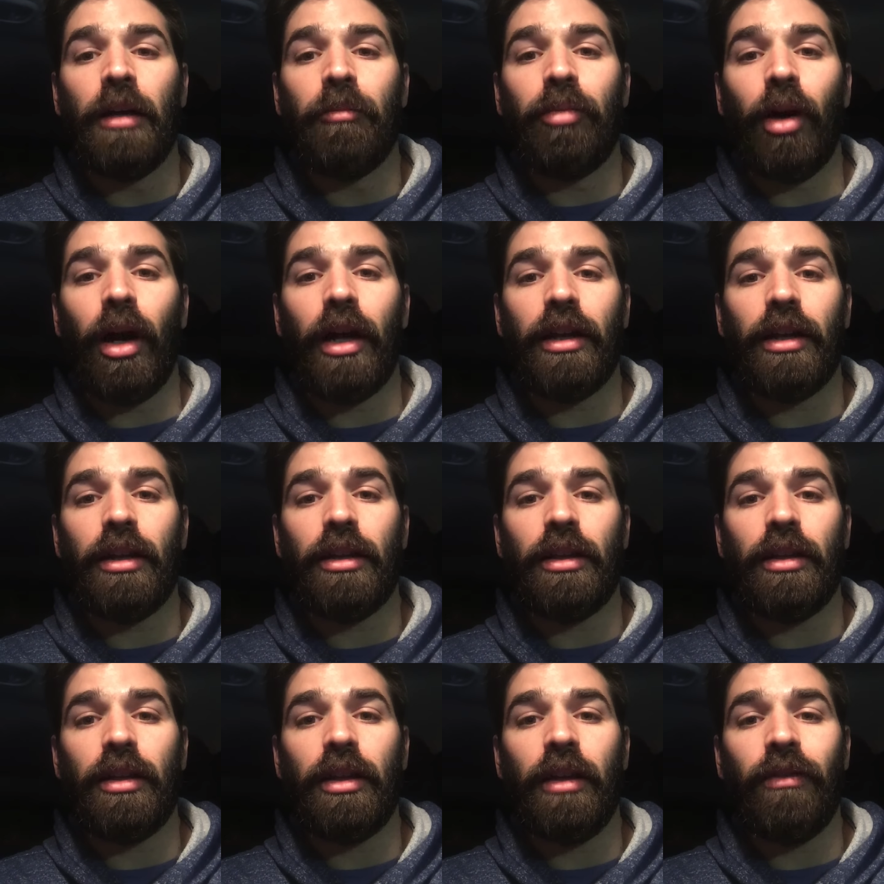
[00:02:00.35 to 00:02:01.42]
But
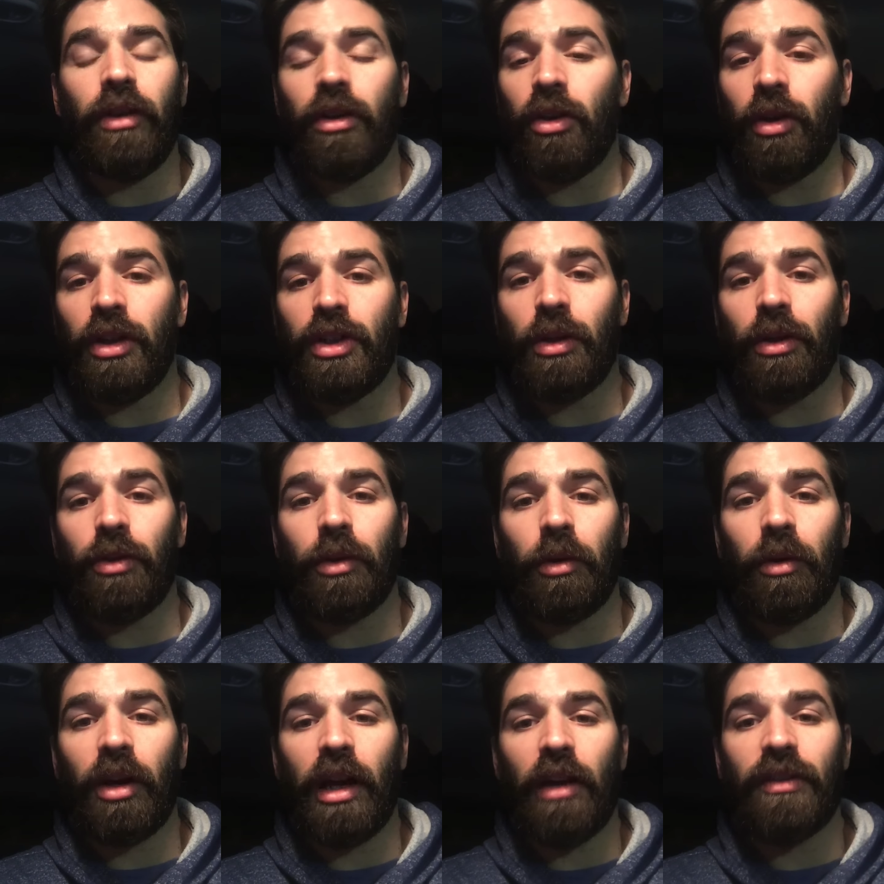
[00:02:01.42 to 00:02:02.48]
if you're doing 2 or 3
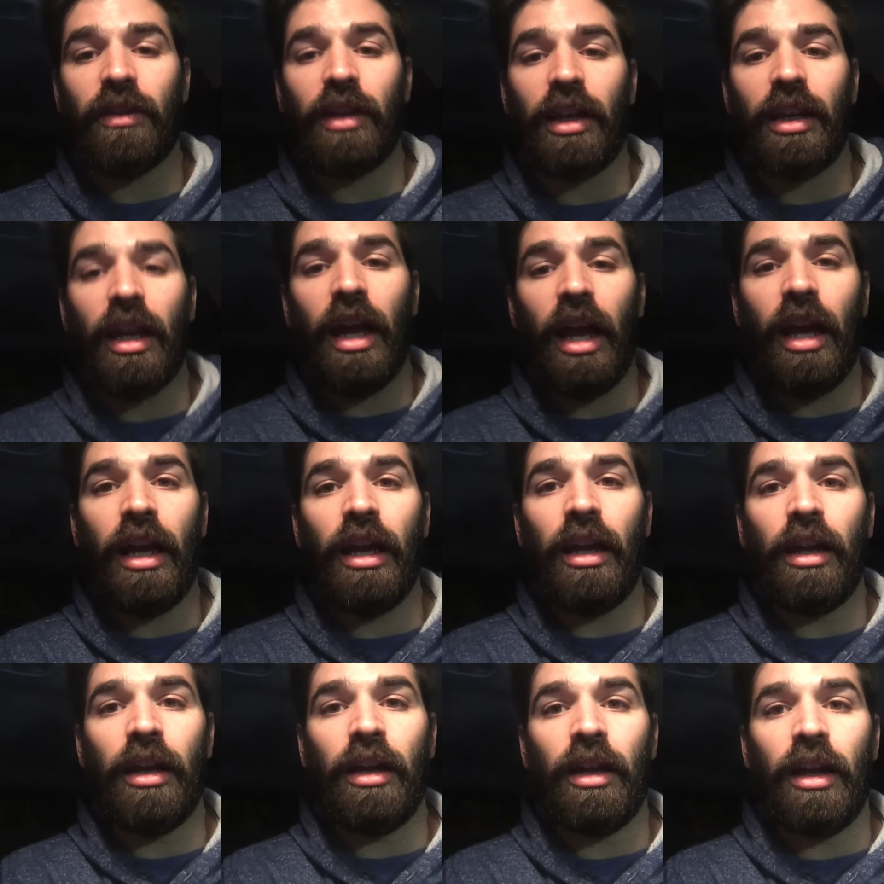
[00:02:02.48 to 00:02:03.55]
workouts in a day
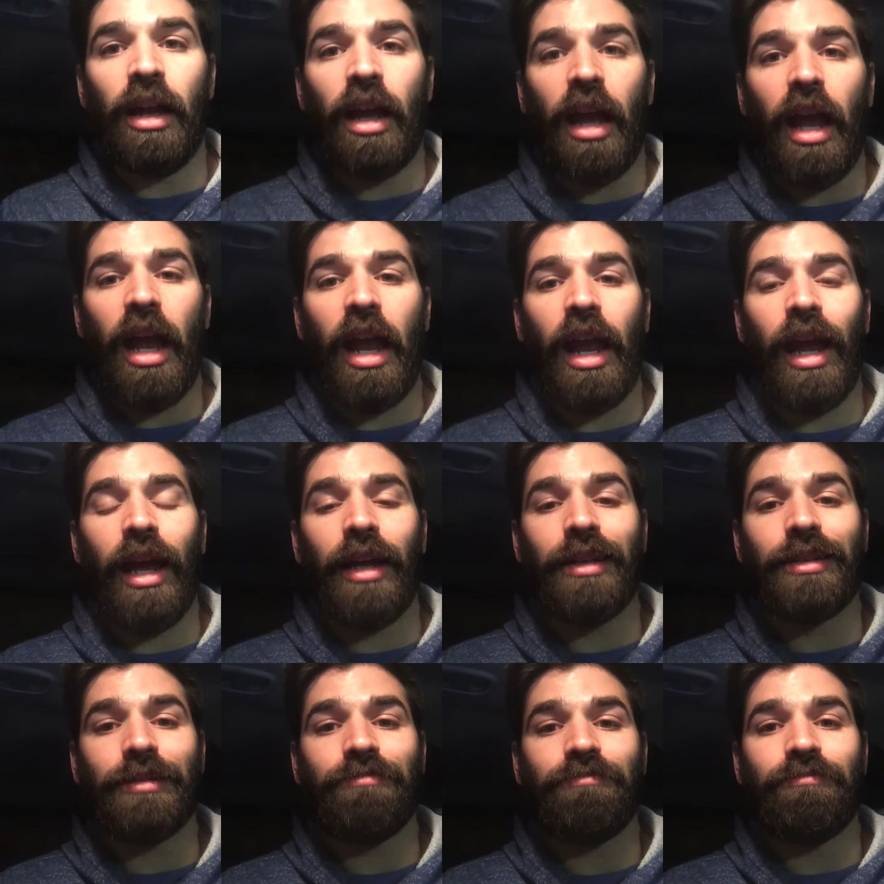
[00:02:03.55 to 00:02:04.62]
and